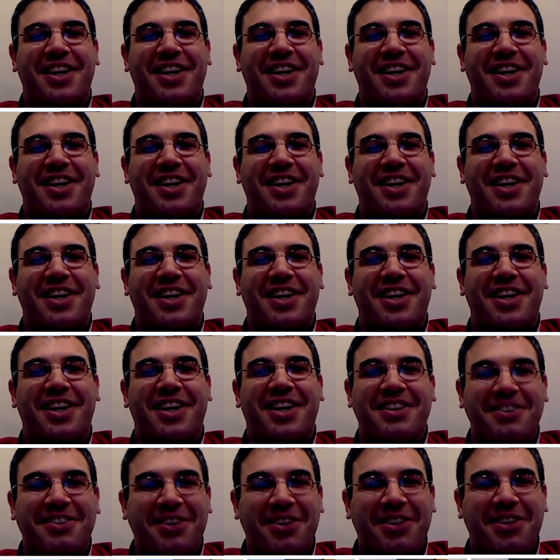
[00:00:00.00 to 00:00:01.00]

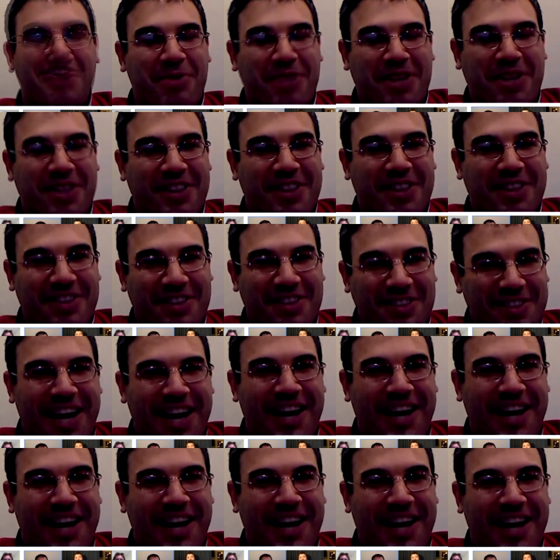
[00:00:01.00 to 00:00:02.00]
I mean,
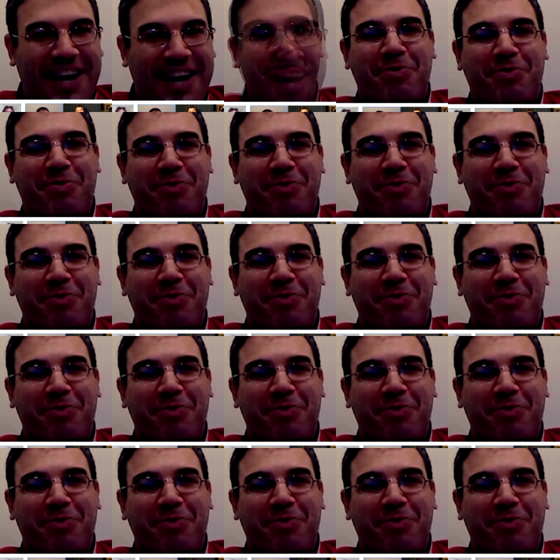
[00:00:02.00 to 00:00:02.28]
yeah,